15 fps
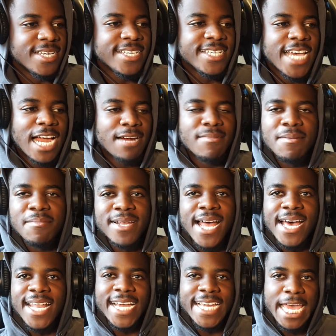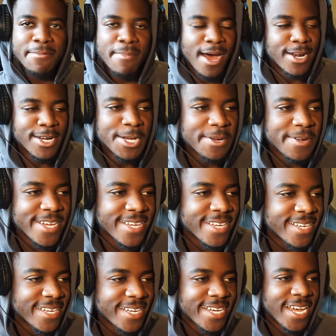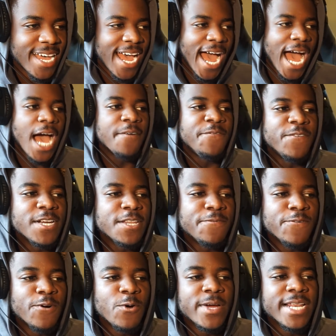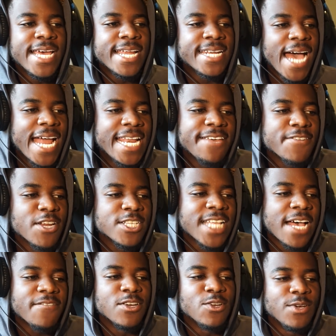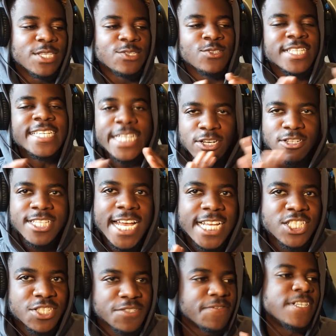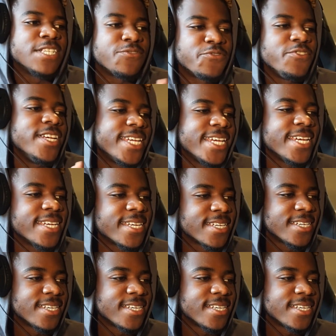Yeah, I remember that. That came out of nowhere. I fully thought Willian. I didn't even know David Luiz was in contention for this free kick.